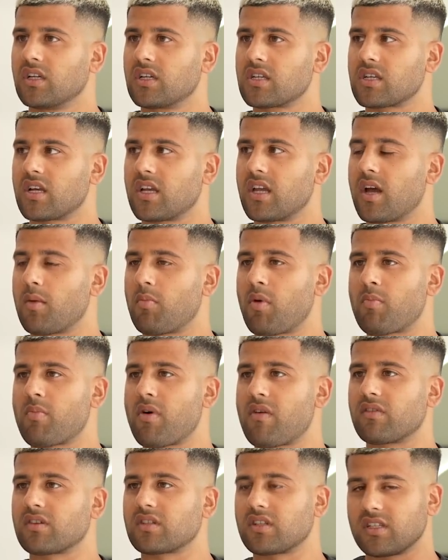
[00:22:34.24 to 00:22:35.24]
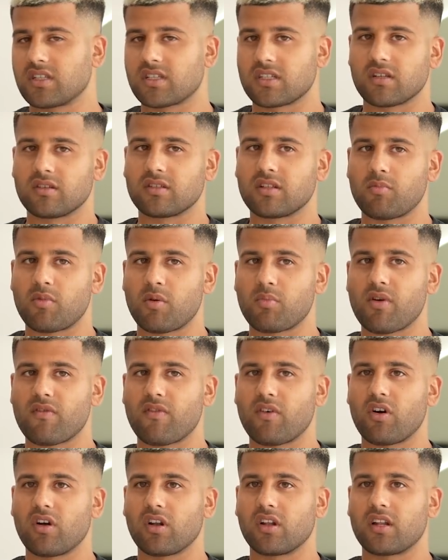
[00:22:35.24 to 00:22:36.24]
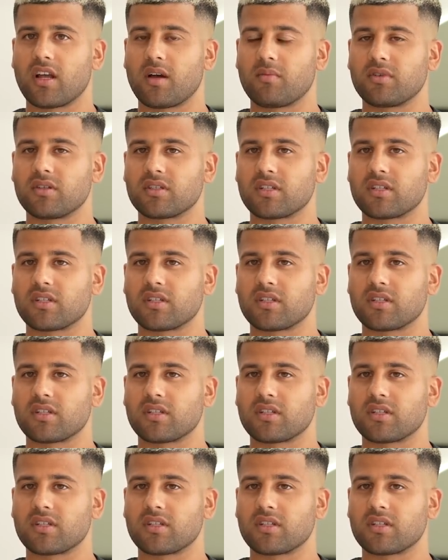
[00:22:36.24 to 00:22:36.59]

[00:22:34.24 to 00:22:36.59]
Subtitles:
So yeah, my brother's listening. My brother hollered at me.